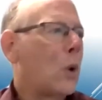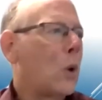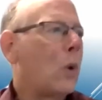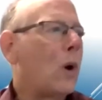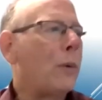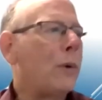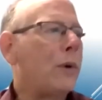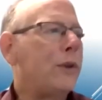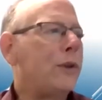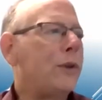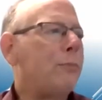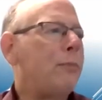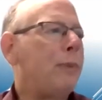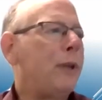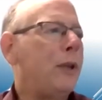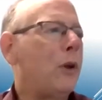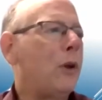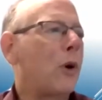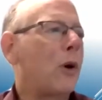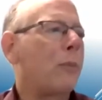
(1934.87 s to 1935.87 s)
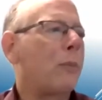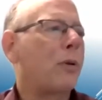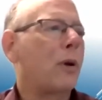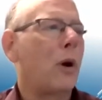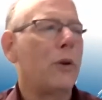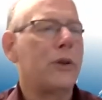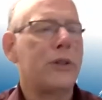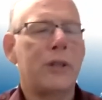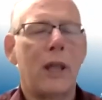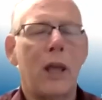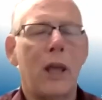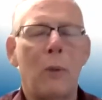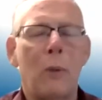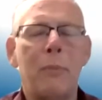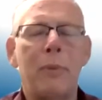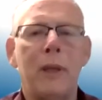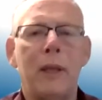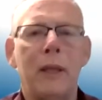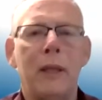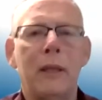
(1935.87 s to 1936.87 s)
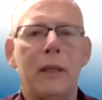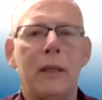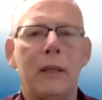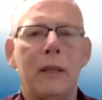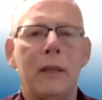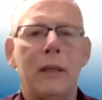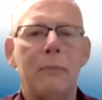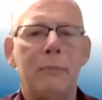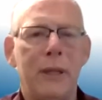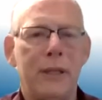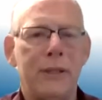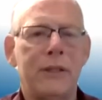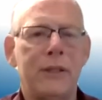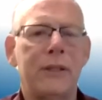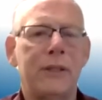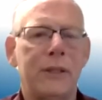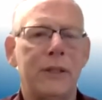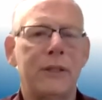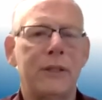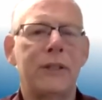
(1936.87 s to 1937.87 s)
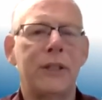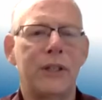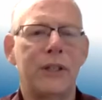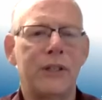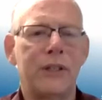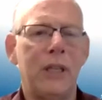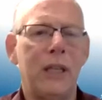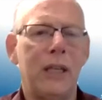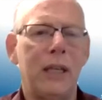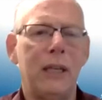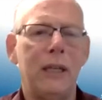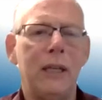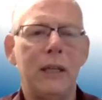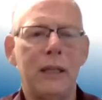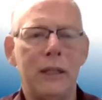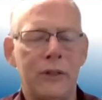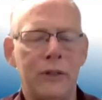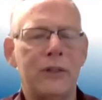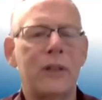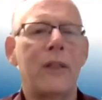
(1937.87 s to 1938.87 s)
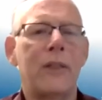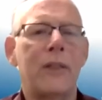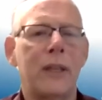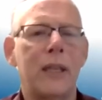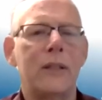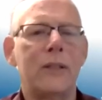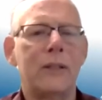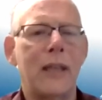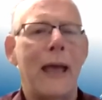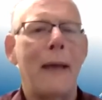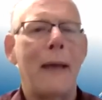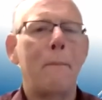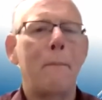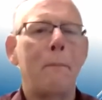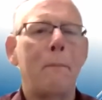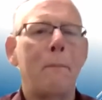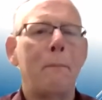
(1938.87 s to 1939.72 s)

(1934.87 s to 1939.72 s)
What would be your approach to helping businesses succeed in South Kitsap?